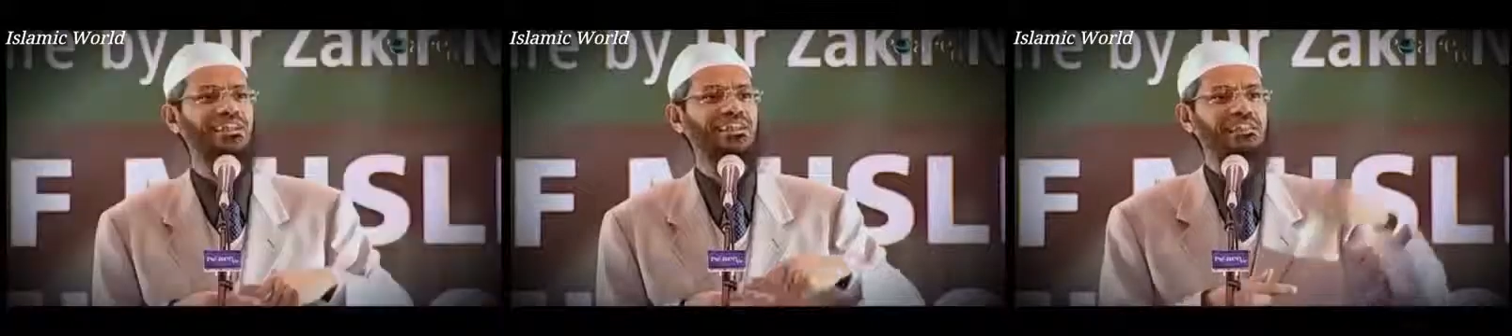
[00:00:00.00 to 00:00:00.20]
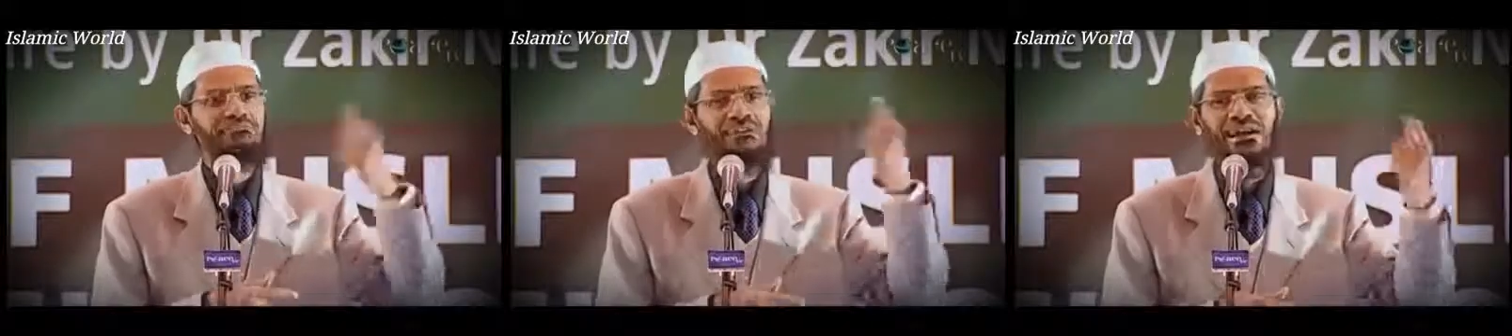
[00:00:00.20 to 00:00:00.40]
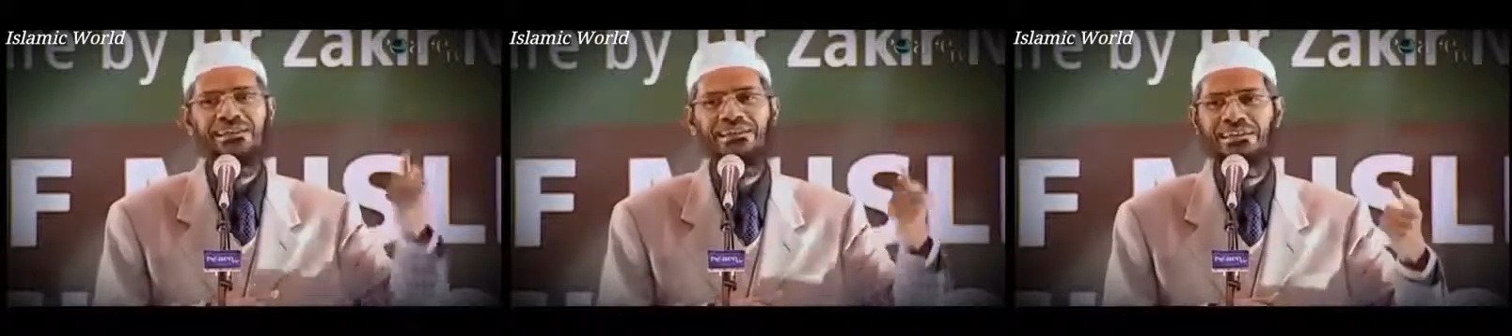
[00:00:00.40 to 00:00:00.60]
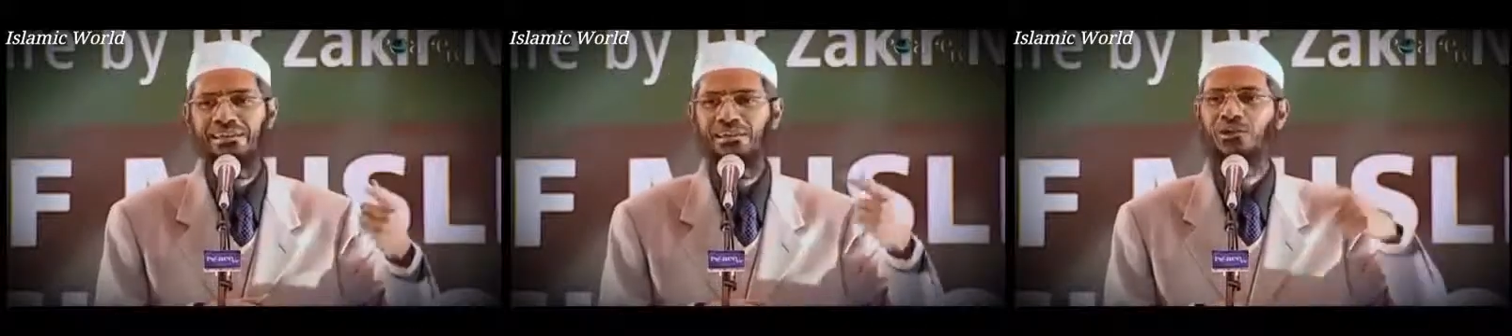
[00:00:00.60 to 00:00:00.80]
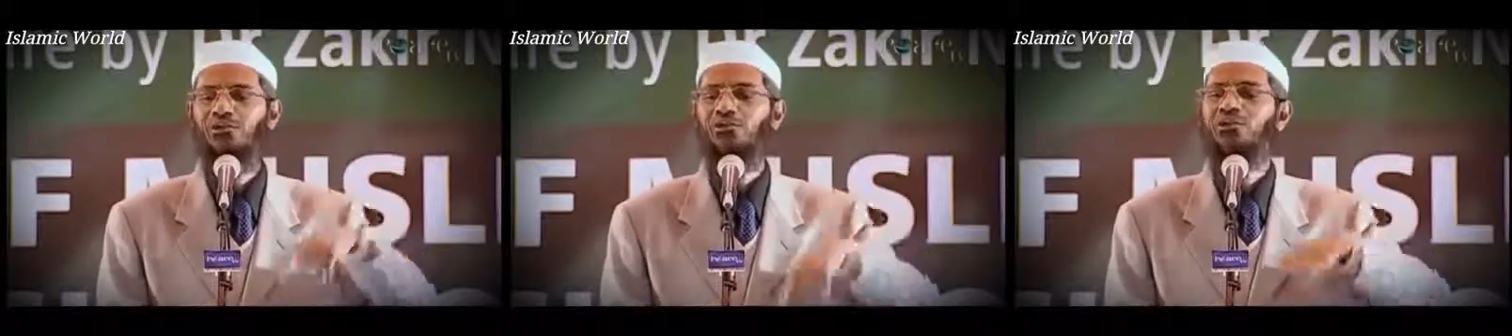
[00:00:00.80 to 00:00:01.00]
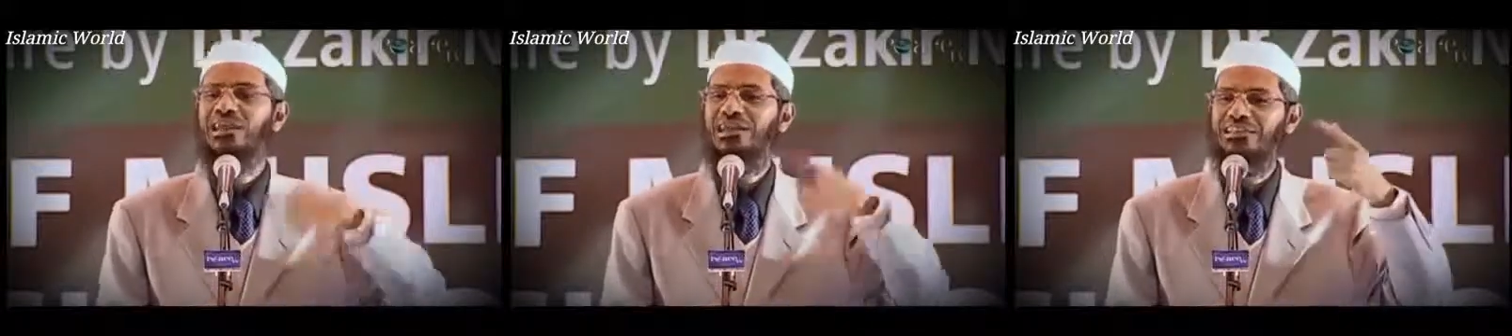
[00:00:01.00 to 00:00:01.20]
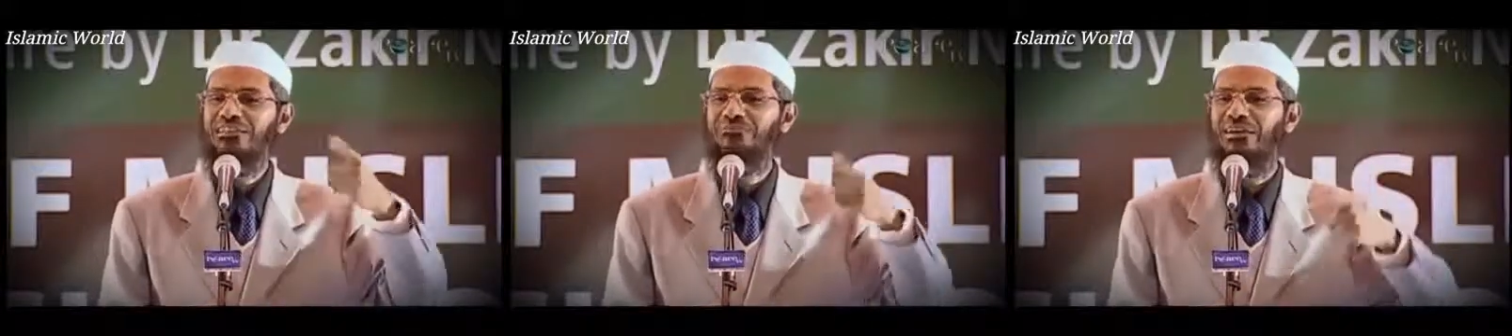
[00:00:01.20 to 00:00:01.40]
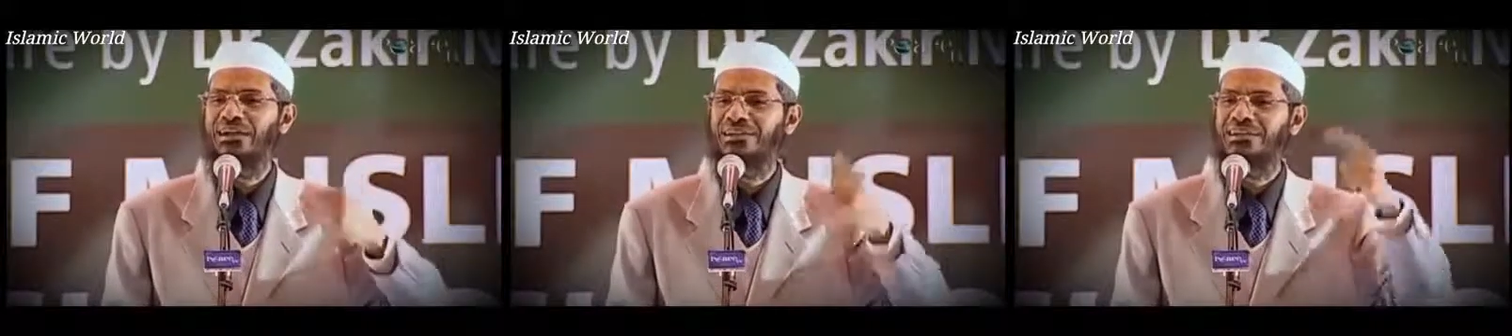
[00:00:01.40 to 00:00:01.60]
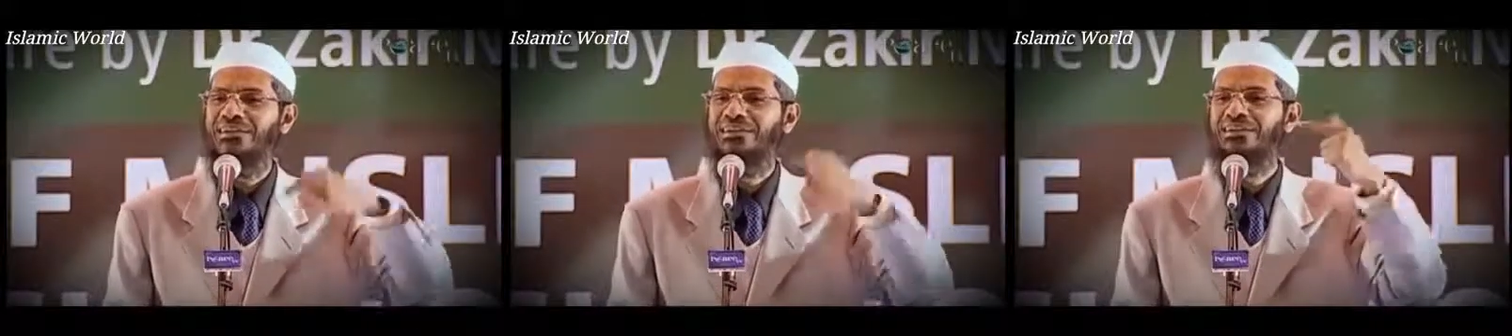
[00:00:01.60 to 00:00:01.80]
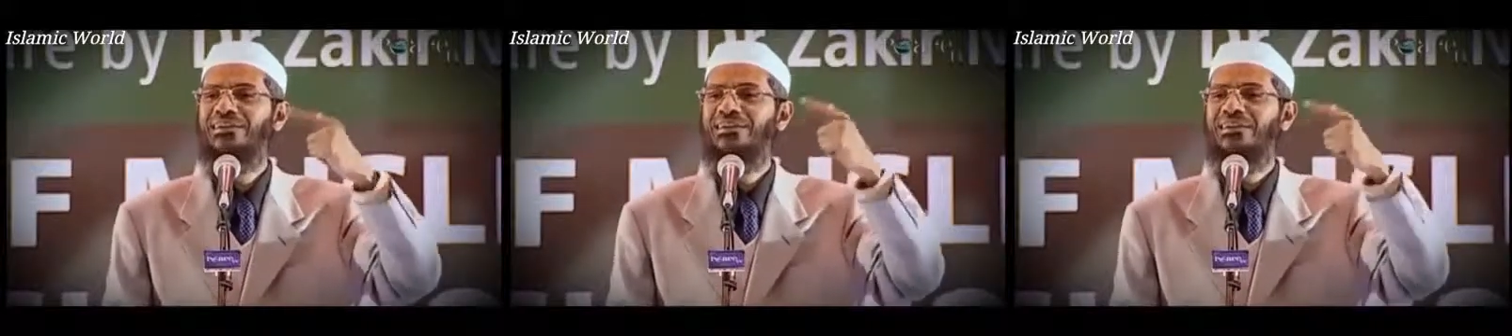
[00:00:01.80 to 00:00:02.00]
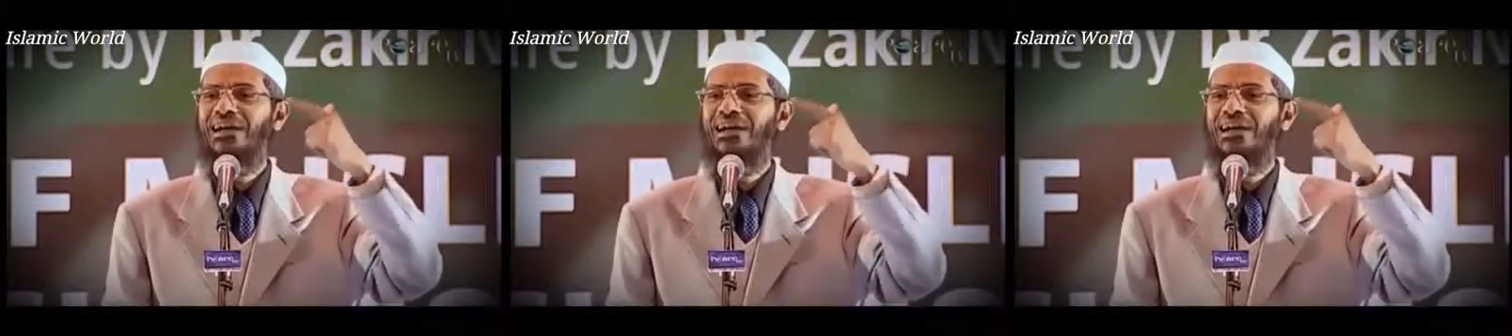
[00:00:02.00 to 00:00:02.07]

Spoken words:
Created the factory. Who created the factory?